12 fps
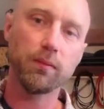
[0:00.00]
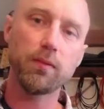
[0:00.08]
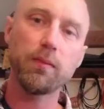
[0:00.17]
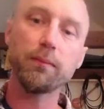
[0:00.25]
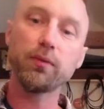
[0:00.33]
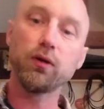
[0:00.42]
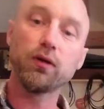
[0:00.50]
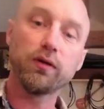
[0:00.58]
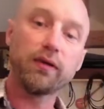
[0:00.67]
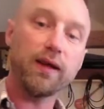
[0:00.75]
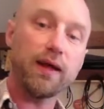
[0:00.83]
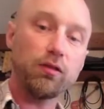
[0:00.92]
Remember, you
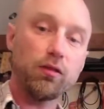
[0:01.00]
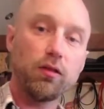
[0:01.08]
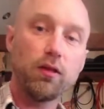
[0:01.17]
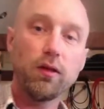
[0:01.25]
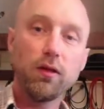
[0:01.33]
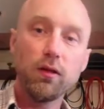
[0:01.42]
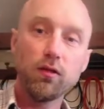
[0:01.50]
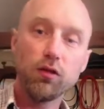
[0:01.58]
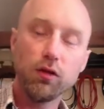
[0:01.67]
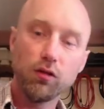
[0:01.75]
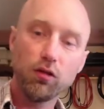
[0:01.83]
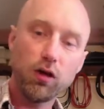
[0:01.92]
can chat, so
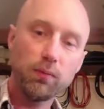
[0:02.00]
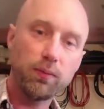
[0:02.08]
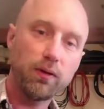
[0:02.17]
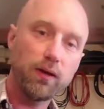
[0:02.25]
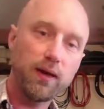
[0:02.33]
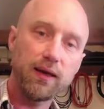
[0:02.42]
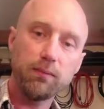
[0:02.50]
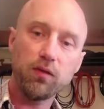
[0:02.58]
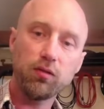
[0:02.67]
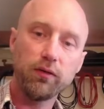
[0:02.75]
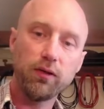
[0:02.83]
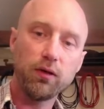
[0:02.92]
you can type any
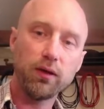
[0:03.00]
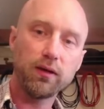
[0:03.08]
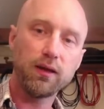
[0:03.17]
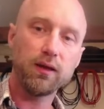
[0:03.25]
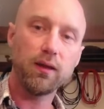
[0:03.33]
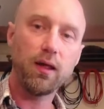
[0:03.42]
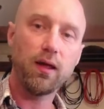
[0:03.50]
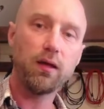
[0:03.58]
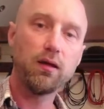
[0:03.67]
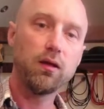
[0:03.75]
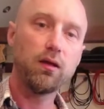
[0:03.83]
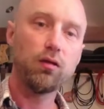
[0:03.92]
message you'd like in there.